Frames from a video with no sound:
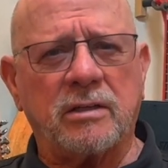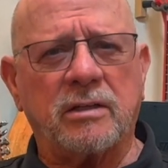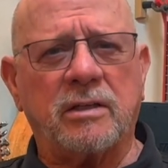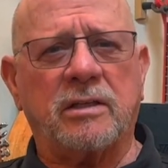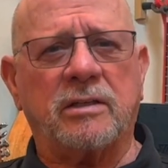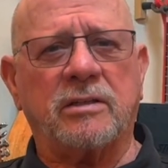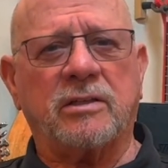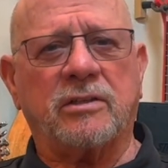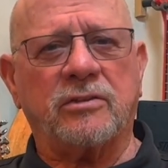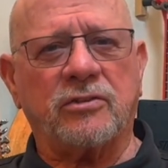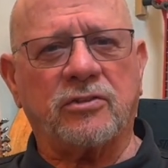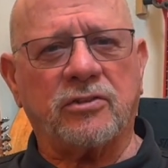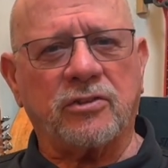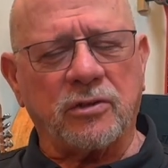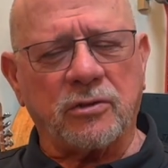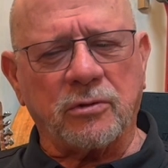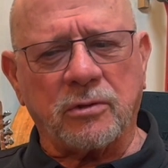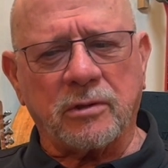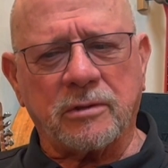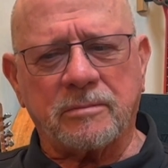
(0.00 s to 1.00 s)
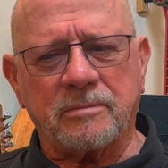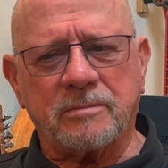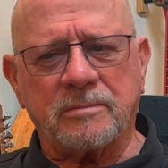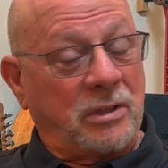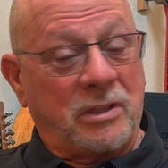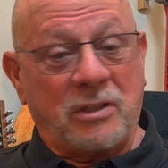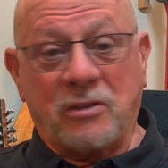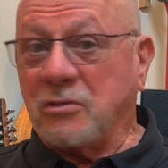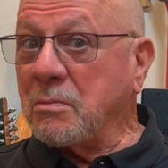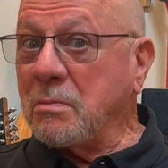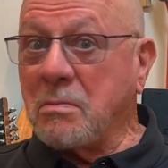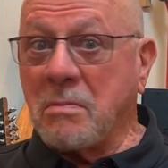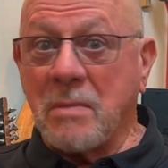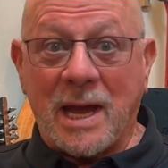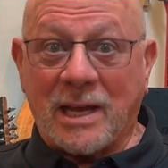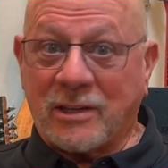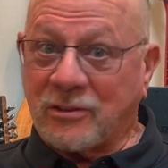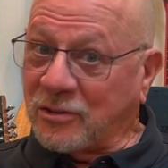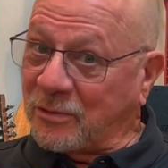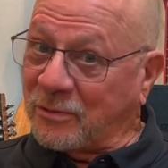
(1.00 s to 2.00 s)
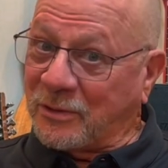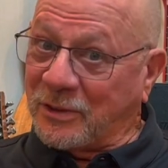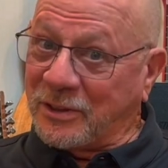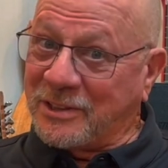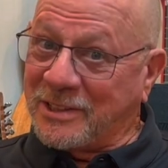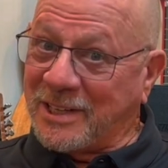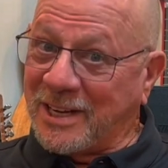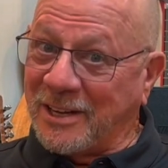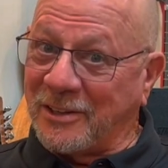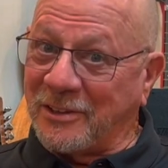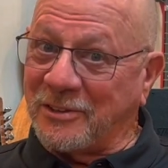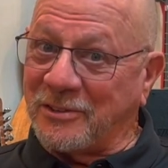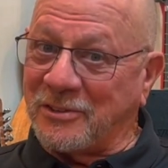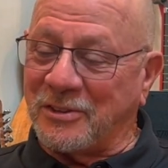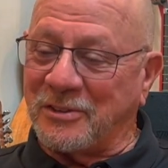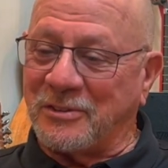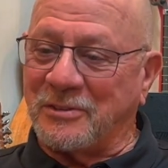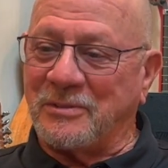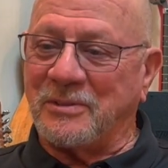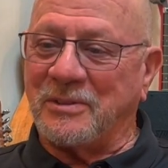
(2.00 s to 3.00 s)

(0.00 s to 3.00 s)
and considerate. He's massively talented.